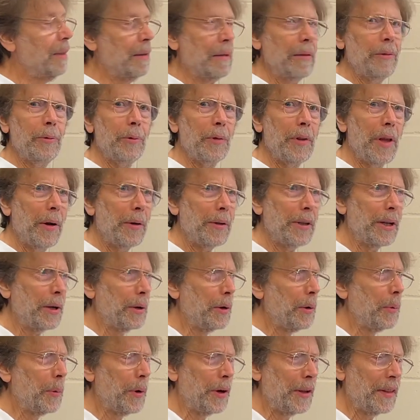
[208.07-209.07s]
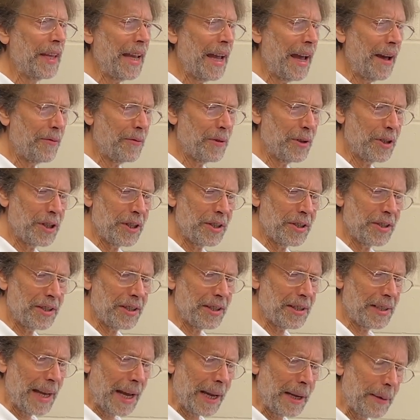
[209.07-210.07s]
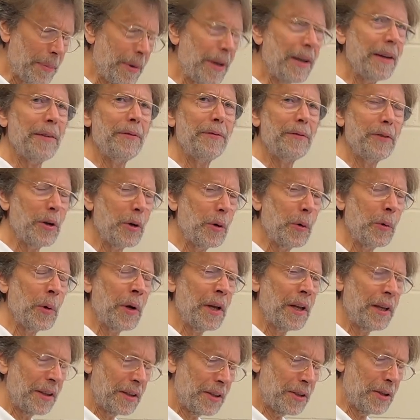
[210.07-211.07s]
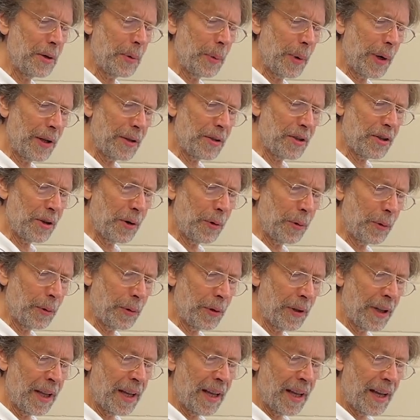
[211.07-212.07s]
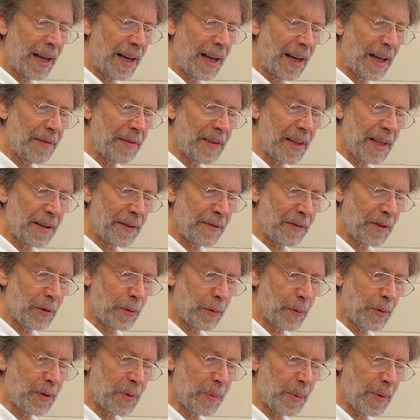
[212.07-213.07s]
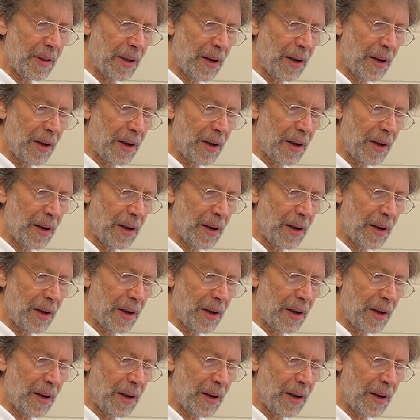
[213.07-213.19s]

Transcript: although I don't know what the average is today, but if you are tall, then of course with a